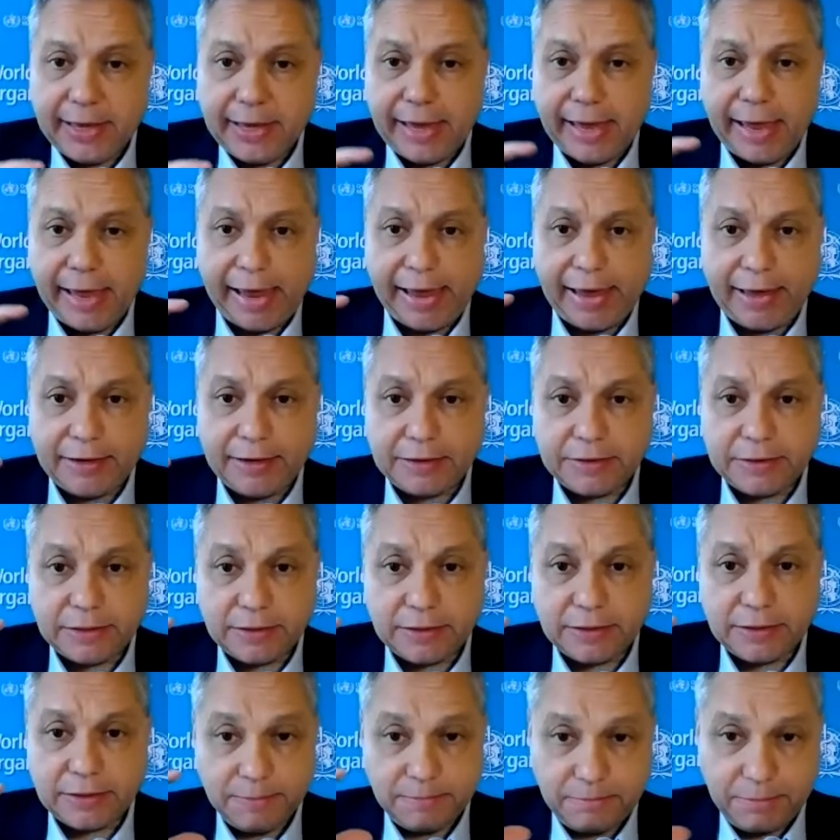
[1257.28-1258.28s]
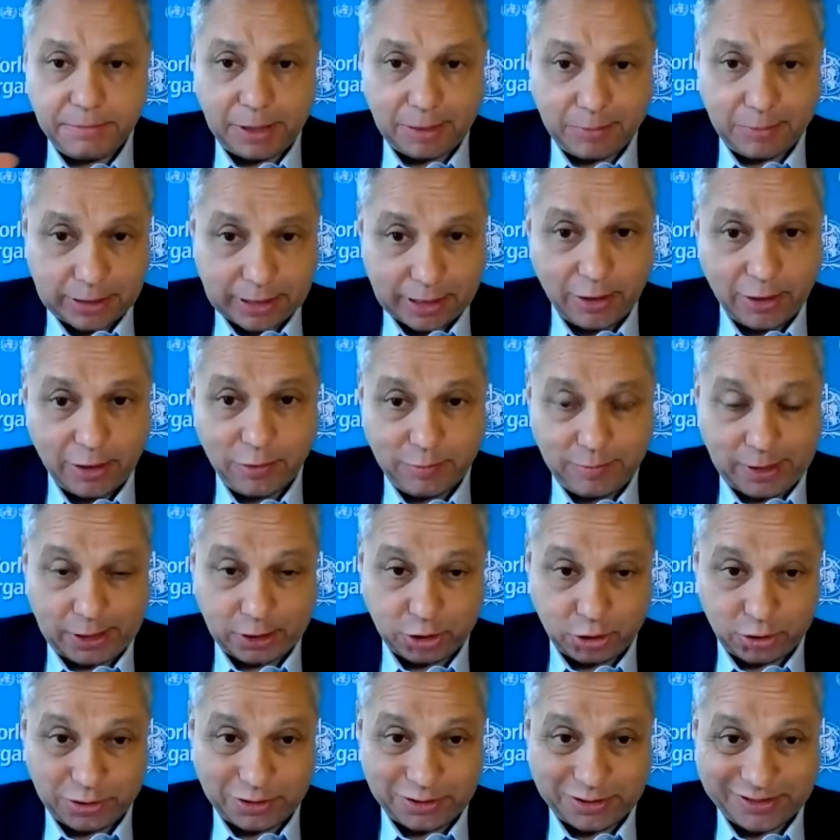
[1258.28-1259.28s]
and public health
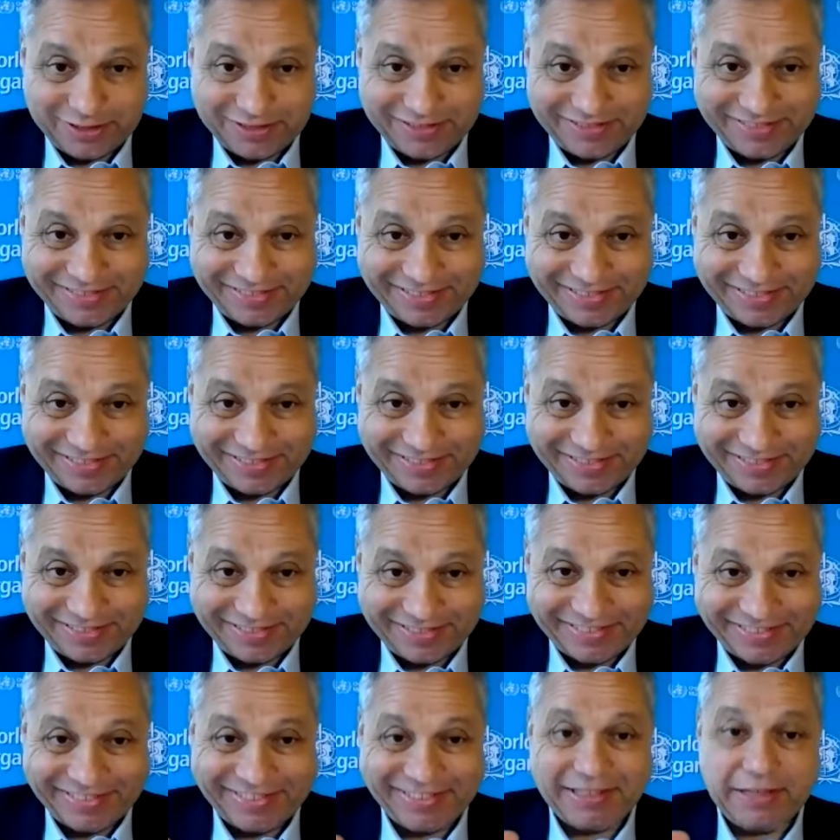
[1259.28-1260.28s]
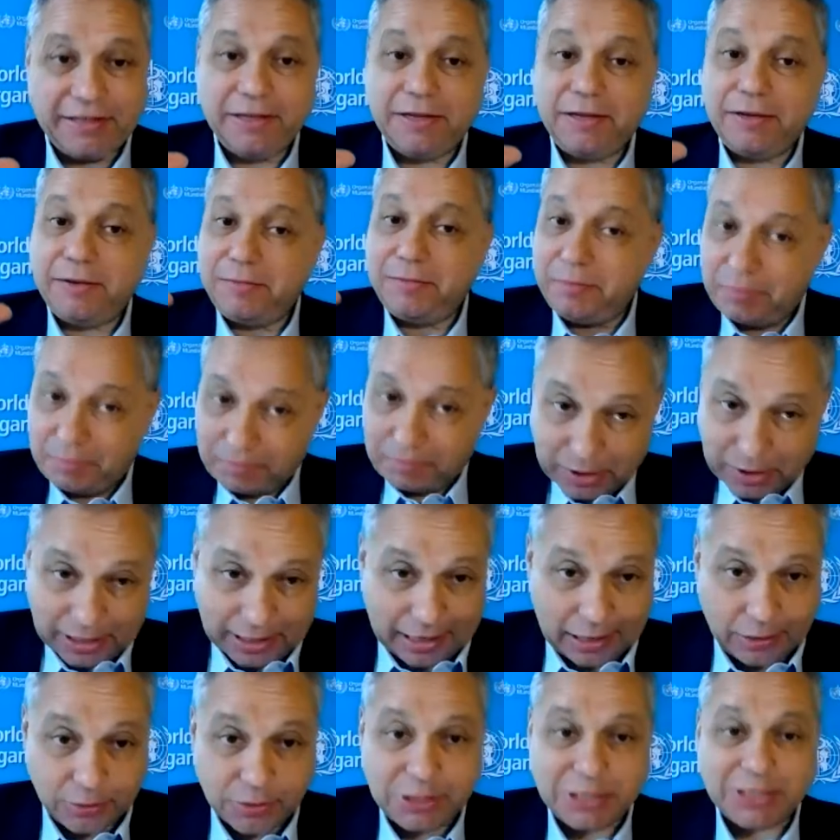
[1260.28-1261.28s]
measures.
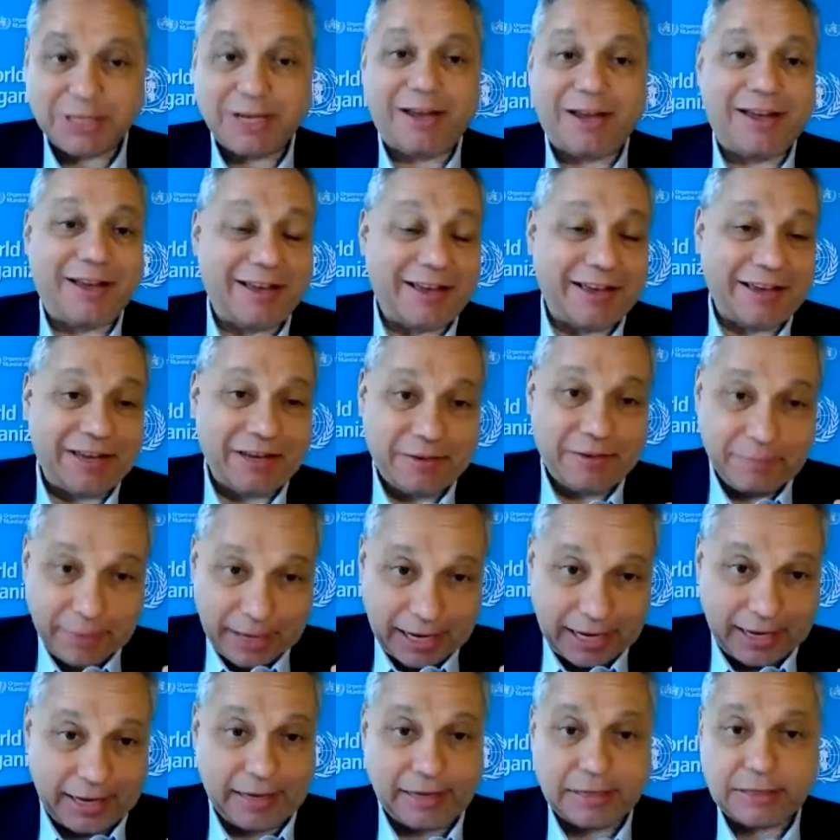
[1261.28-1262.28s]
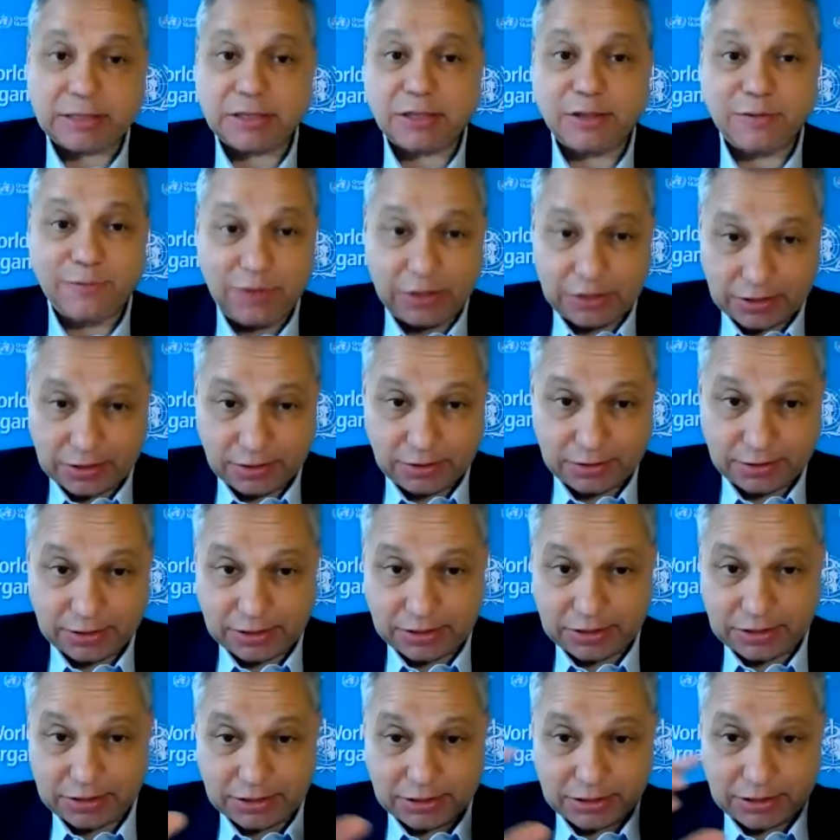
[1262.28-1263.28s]
Being outside, masks, physical
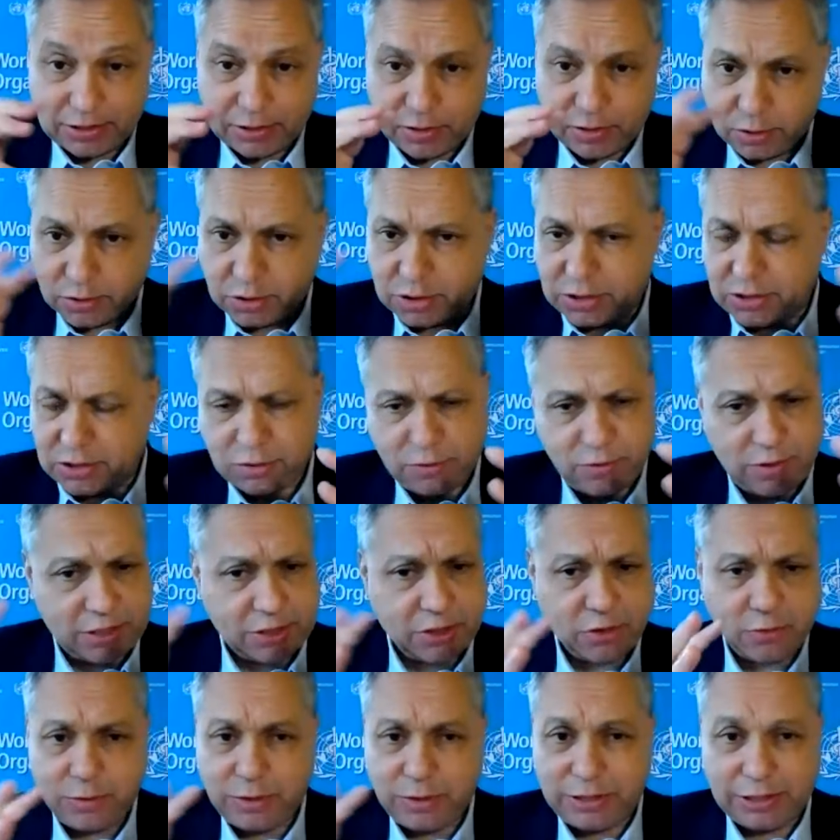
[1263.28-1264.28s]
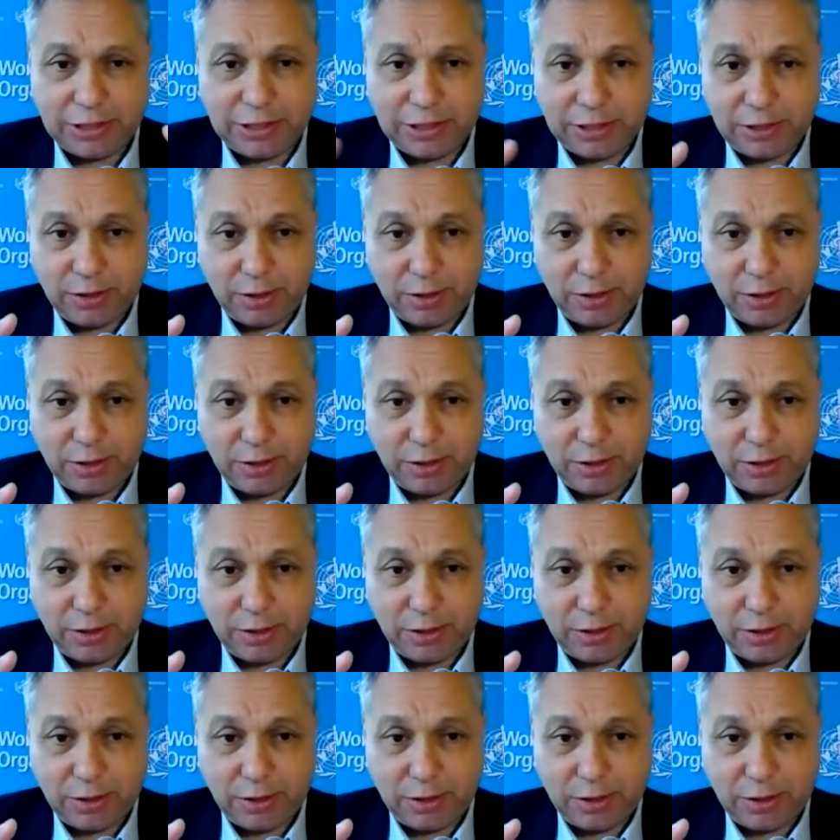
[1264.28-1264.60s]
distancing, those two things really need